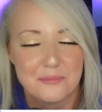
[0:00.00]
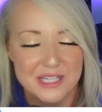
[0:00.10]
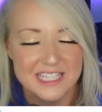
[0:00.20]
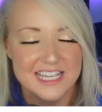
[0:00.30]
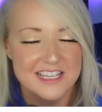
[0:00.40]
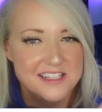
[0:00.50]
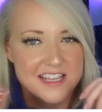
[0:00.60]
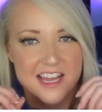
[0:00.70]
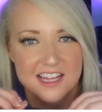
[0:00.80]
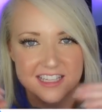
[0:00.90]
Please
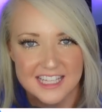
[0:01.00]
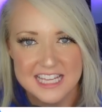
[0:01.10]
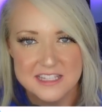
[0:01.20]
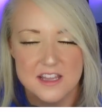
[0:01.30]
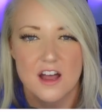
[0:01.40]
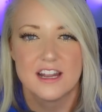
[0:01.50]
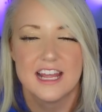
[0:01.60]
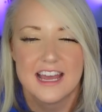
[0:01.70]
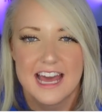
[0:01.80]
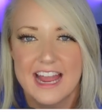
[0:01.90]
lights on,
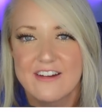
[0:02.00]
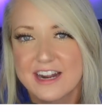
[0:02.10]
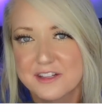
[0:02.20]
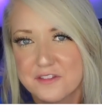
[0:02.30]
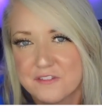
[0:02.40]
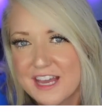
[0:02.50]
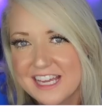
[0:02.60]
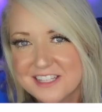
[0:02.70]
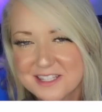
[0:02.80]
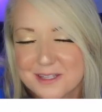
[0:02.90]
hair out of the
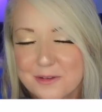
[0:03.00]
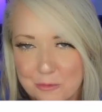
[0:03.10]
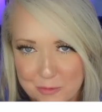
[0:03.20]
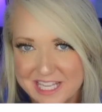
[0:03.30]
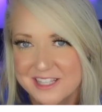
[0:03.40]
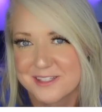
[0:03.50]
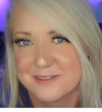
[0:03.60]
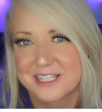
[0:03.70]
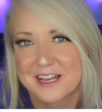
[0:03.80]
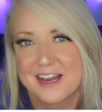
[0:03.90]
face. We can do
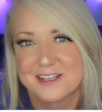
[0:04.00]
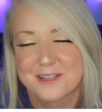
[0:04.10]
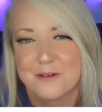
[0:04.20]
it, guys.